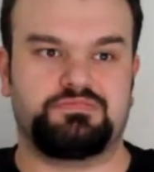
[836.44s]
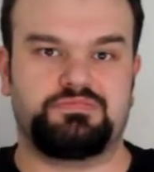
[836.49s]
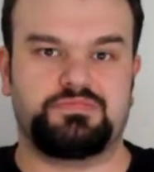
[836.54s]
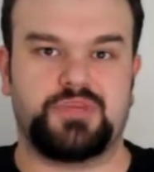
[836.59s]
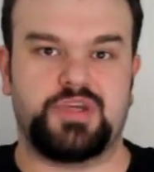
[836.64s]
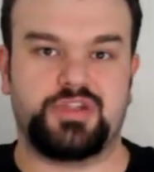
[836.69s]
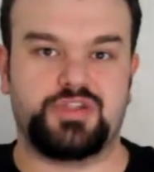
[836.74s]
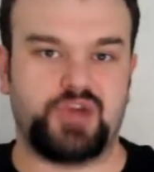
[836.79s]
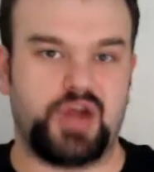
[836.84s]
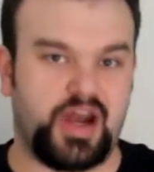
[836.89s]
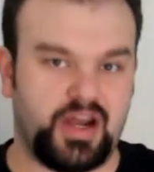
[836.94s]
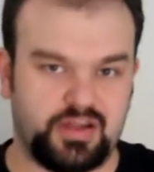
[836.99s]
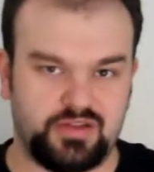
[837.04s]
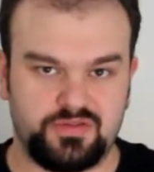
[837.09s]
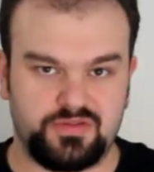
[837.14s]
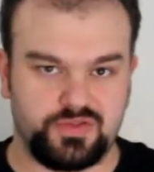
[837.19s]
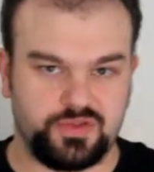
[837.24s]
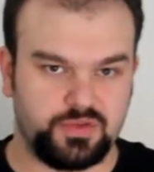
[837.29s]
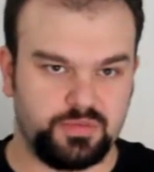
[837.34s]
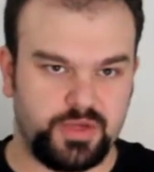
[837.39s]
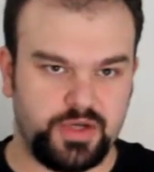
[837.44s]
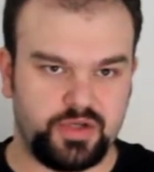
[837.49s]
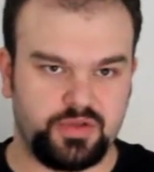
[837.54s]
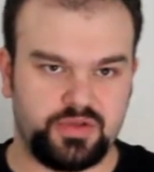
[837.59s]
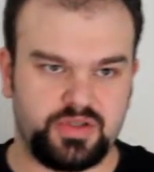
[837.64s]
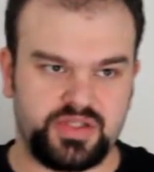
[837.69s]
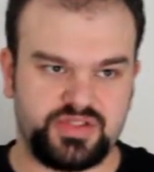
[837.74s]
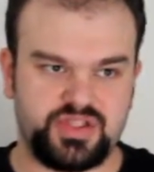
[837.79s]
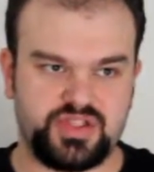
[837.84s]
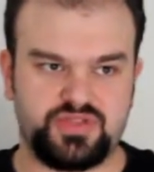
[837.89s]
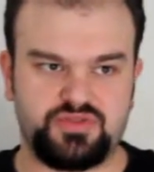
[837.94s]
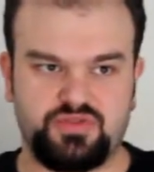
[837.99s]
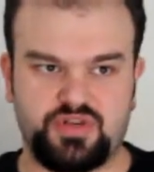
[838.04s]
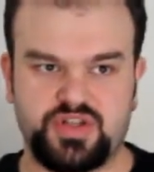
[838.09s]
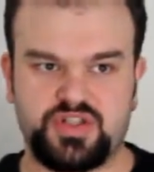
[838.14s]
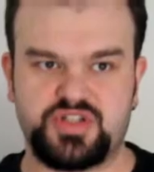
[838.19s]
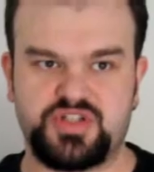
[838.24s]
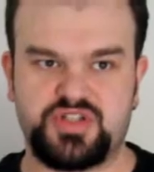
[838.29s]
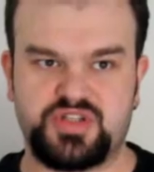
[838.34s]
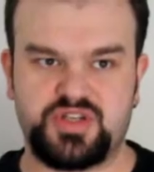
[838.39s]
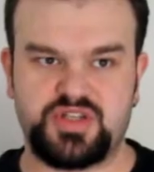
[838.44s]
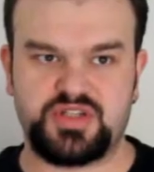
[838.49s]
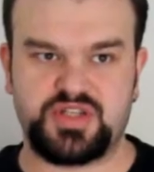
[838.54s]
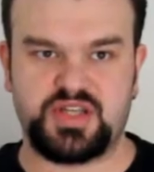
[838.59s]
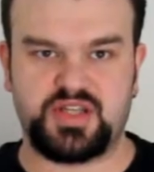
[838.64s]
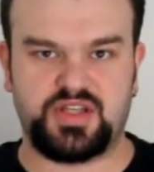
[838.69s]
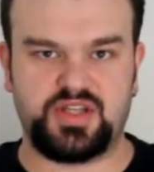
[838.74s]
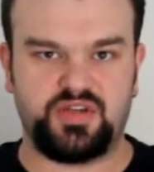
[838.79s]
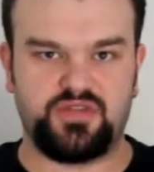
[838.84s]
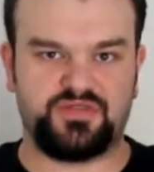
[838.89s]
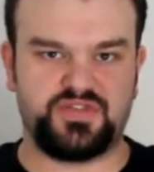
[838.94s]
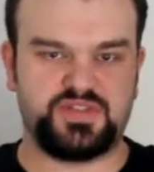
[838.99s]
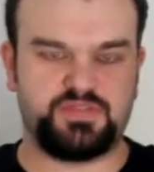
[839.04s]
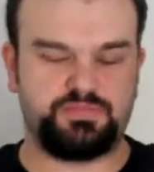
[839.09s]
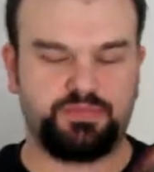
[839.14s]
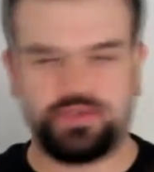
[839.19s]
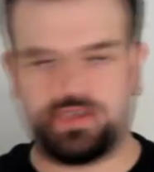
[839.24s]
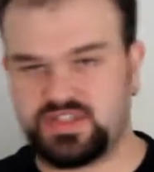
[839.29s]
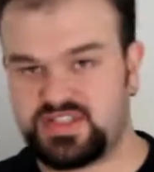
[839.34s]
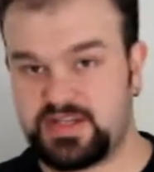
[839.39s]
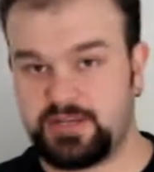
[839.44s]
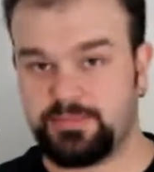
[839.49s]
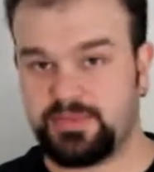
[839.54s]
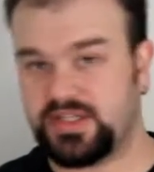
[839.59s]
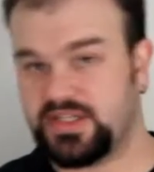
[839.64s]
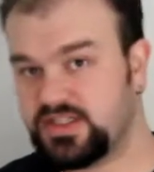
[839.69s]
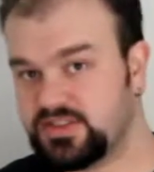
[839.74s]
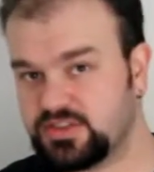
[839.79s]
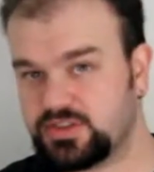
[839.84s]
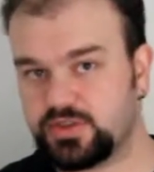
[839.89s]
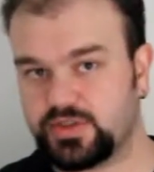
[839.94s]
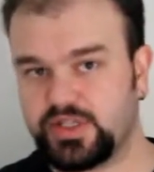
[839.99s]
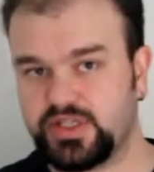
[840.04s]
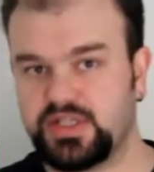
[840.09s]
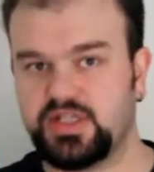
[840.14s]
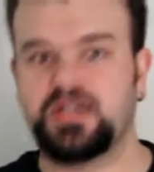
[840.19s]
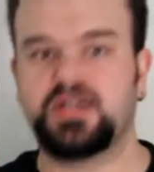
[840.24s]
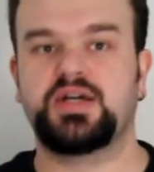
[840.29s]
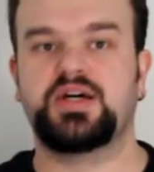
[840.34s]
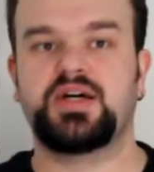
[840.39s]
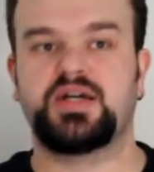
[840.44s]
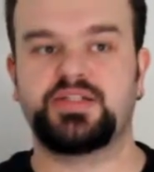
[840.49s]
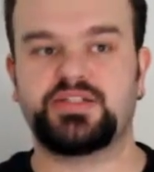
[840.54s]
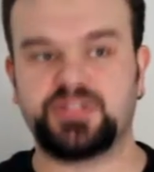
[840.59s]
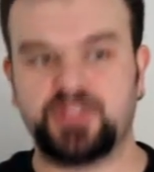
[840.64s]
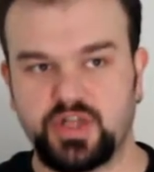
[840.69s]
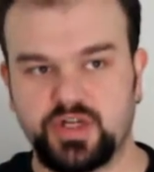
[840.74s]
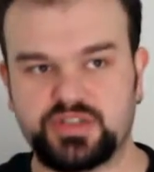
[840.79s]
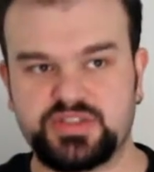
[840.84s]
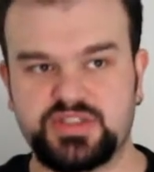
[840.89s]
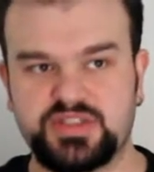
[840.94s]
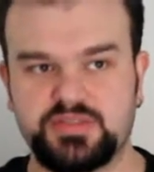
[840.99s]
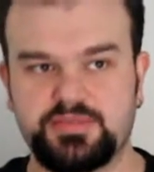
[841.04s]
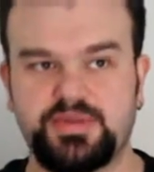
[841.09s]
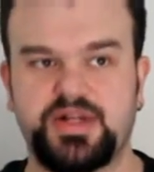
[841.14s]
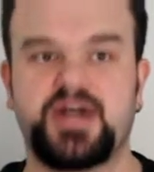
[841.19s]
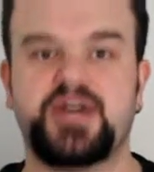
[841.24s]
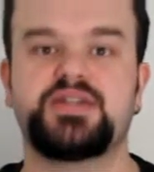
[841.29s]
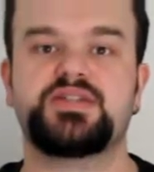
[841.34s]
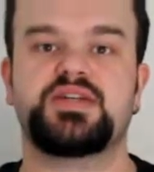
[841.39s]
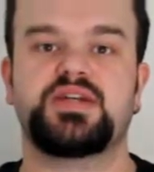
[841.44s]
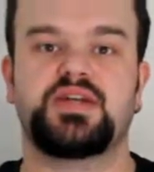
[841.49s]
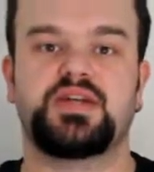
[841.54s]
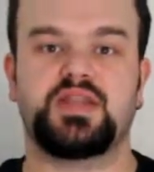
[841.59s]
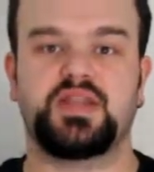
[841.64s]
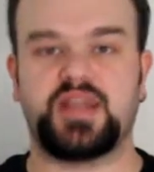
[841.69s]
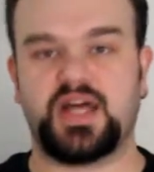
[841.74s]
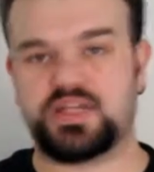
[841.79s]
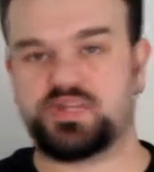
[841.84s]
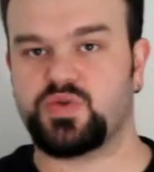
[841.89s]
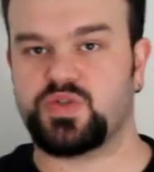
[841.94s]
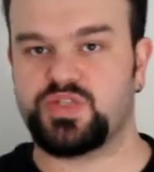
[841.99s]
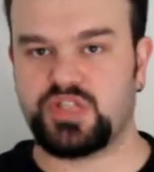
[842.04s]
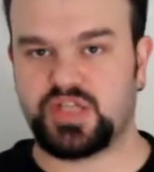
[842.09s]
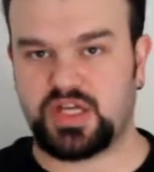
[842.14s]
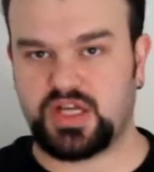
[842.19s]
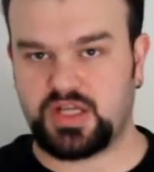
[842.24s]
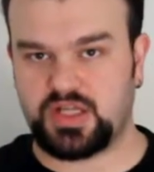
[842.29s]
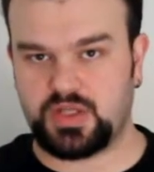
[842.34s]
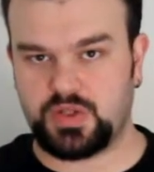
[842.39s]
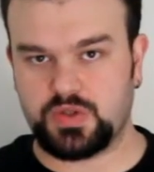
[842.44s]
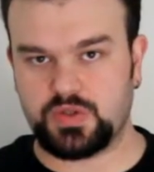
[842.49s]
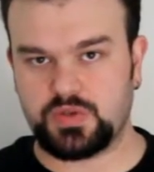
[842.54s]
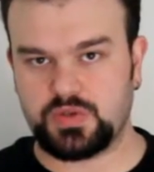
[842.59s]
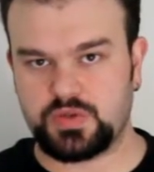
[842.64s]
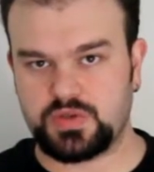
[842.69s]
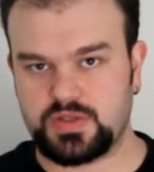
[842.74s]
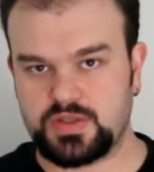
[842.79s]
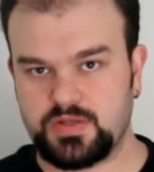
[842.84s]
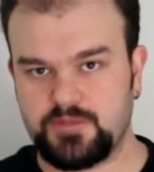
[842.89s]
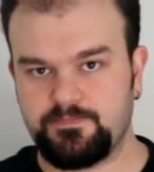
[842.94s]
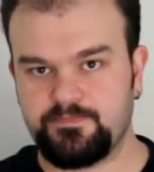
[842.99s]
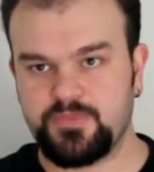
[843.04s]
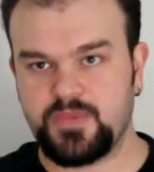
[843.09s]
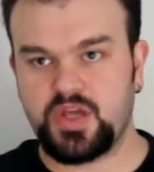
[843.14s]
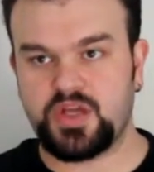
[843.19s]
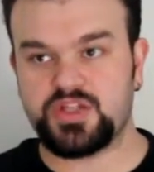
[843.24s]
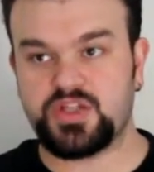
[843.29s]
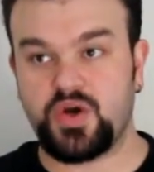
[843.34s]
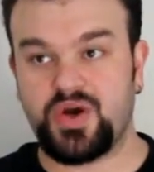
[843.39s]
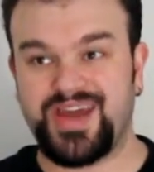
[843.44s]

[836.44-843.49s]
a Dragon full bottle. It just registers that you've put something into it, it's locked into place, that's what you're going to use. So